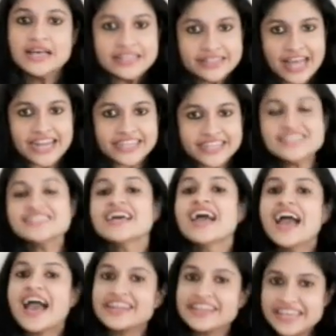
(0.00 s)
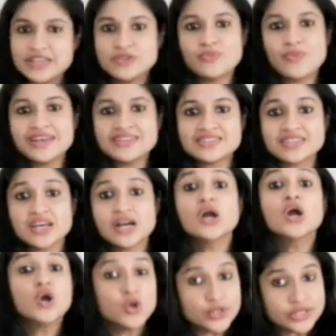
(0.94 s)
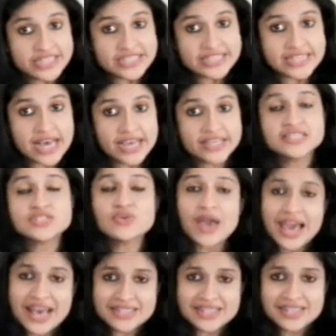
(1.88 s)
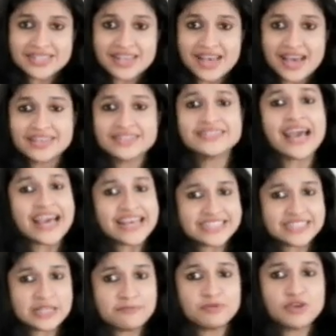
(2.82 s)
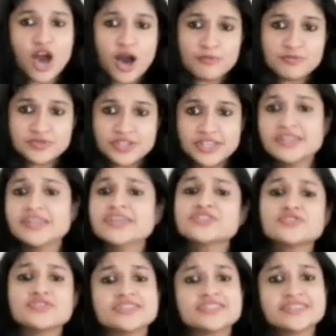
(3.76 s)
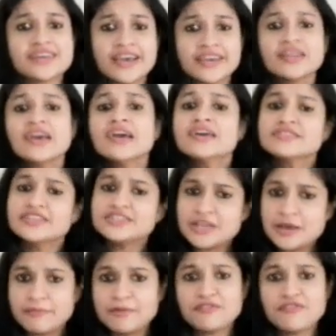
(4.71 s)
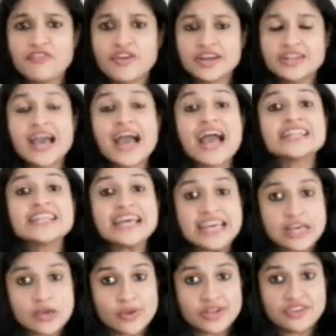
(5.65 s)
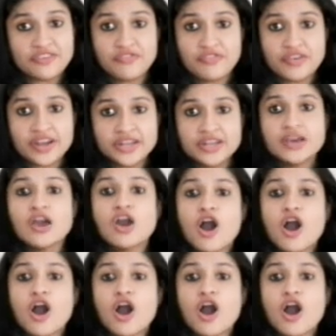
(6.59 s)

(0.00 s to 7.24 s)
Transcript: That is, an investor who decides to exercise the STP option need to decide the debit fund and the equity fund